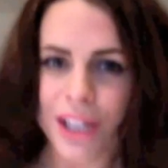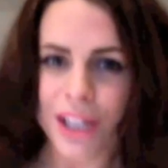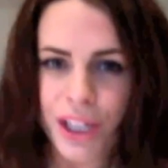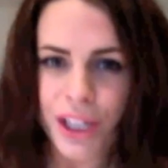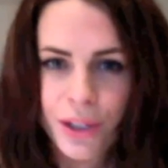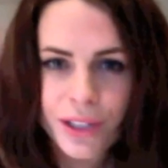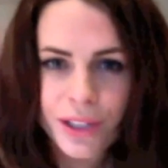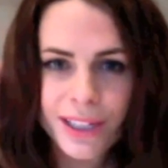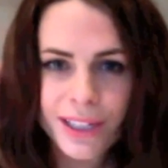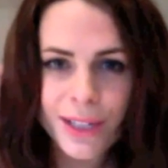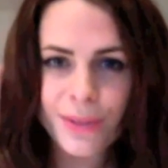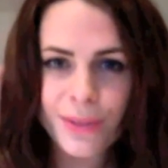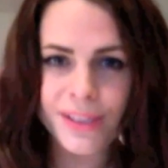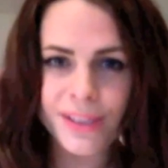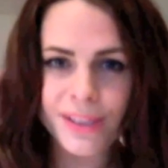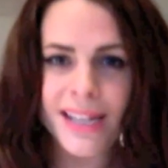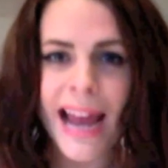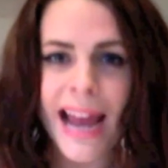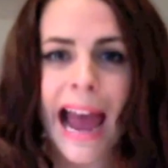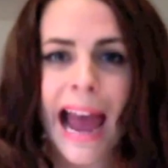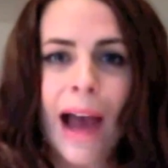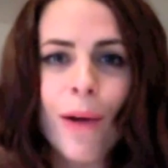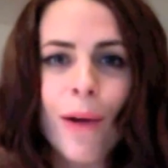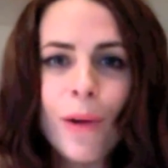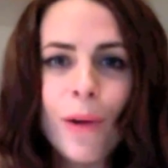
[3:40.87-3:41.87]
You can loosen it
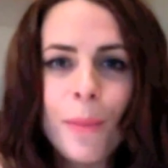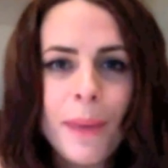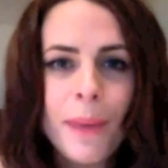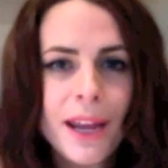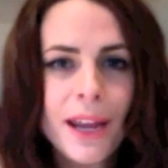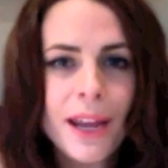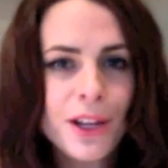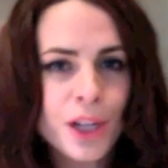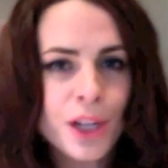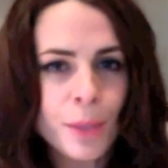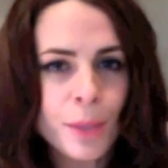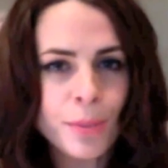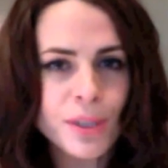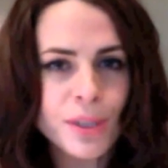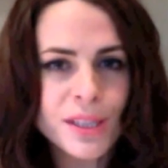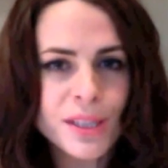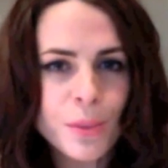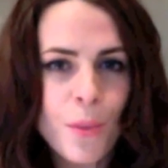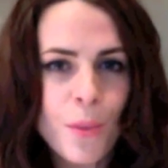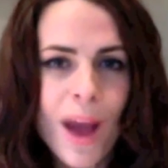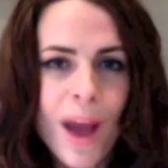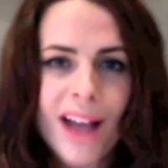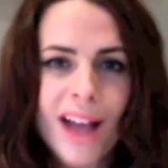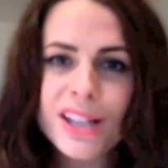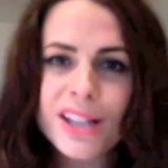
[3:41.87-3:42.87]
out a bit, you can put
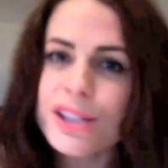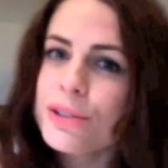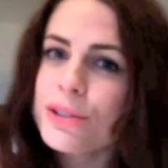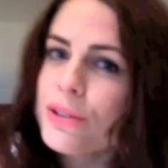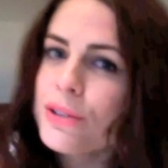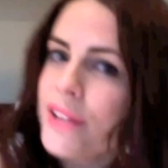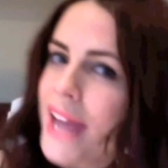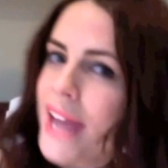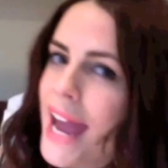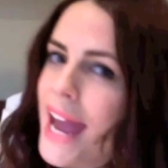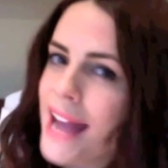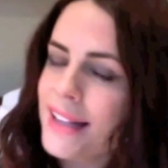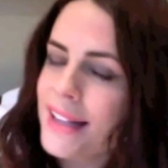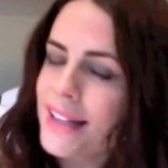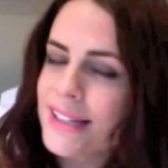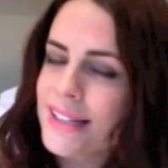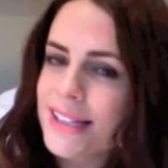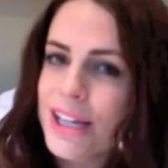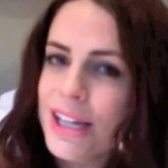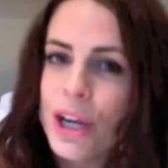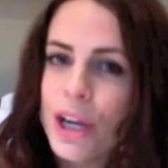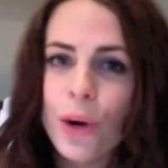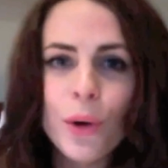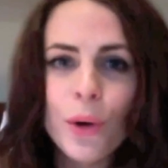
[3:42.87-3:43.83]
some wax through the ends,